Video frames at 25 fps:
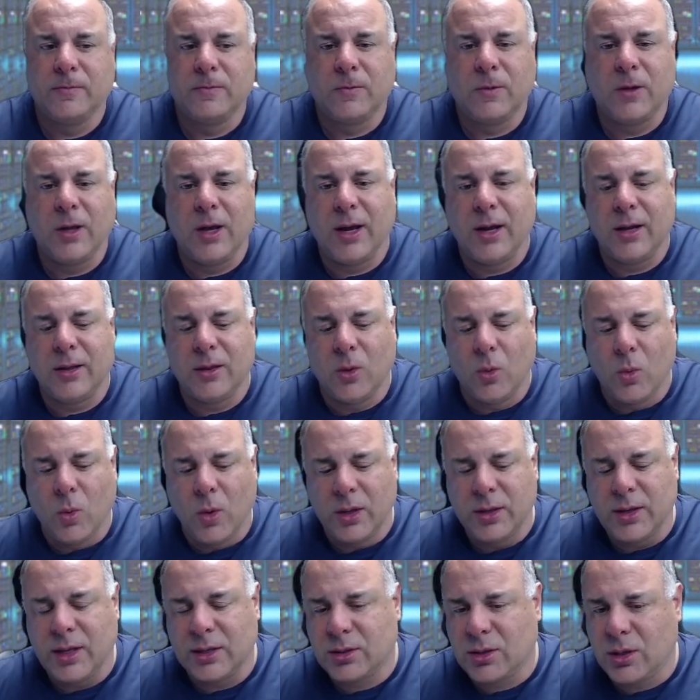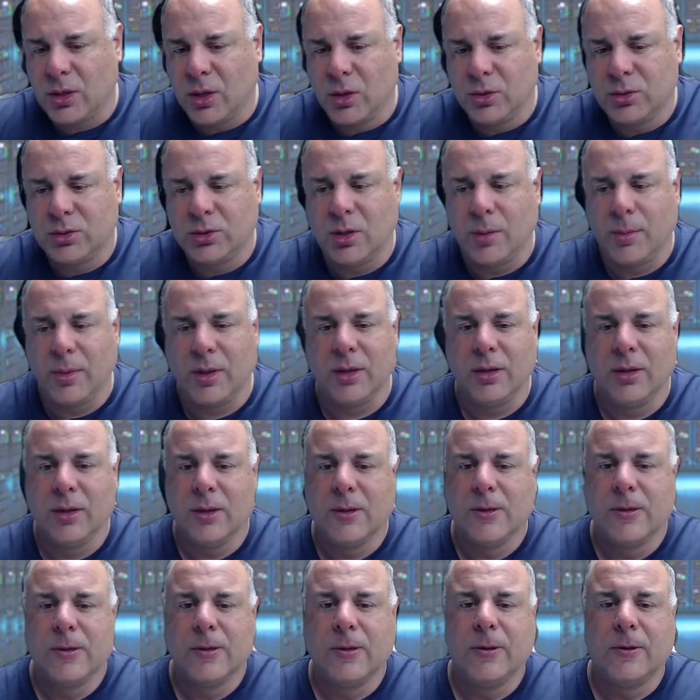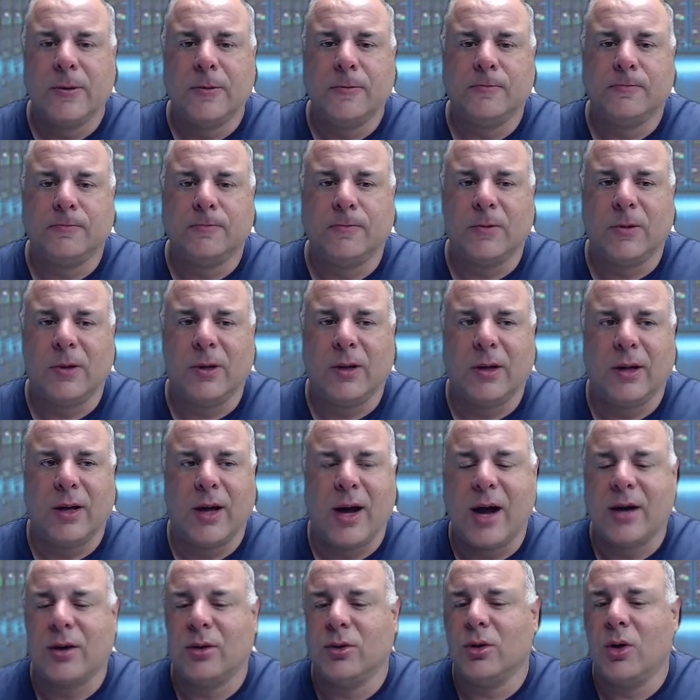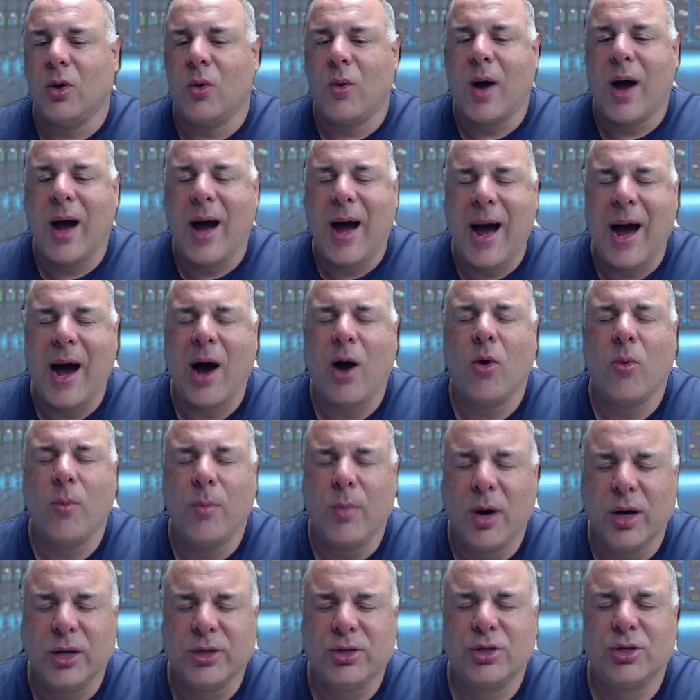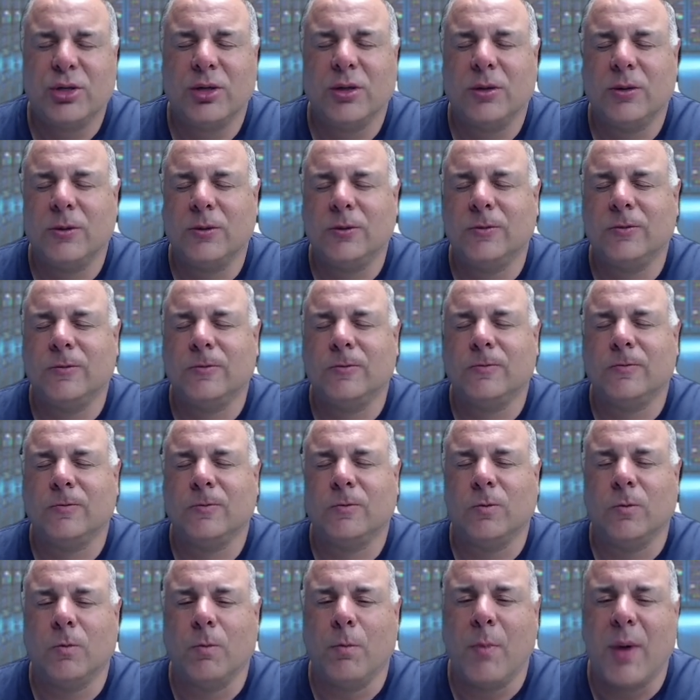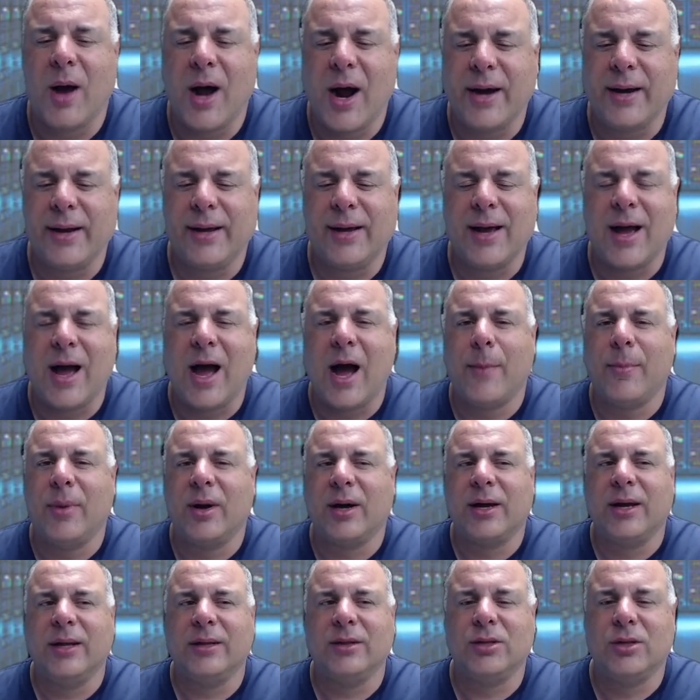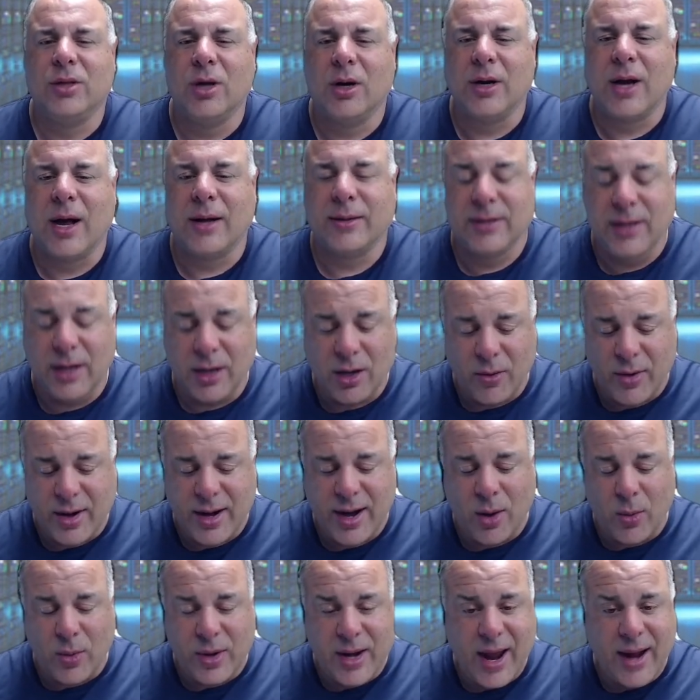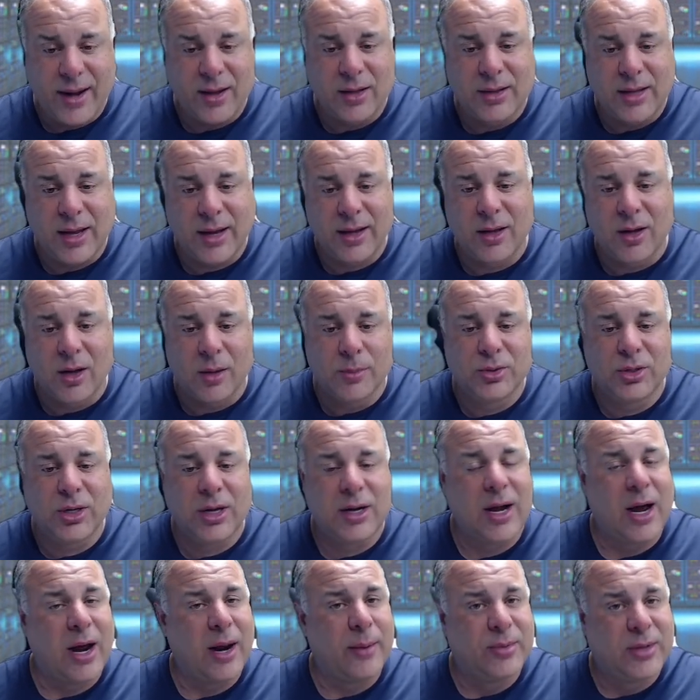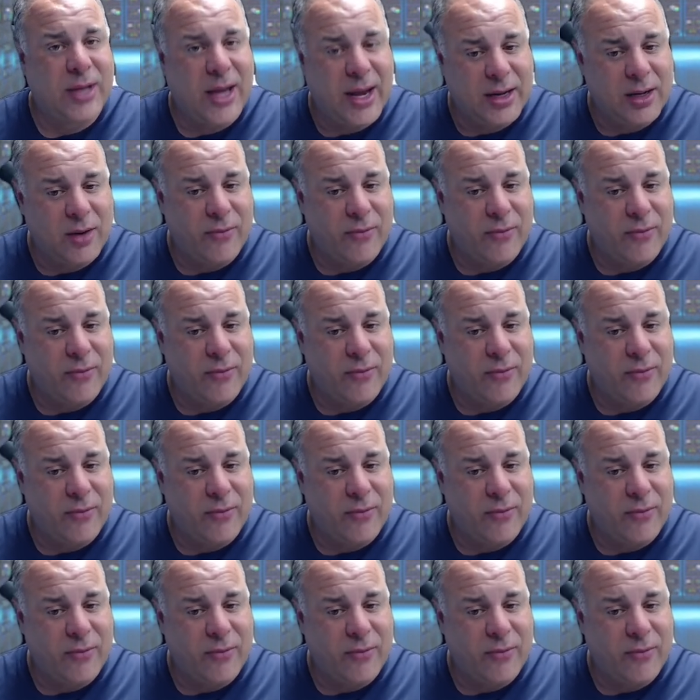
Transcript: And the one that's close to me, I don't know how much mining I'm going to get done. I'll tell you right now, when that thing comes in, I am taking a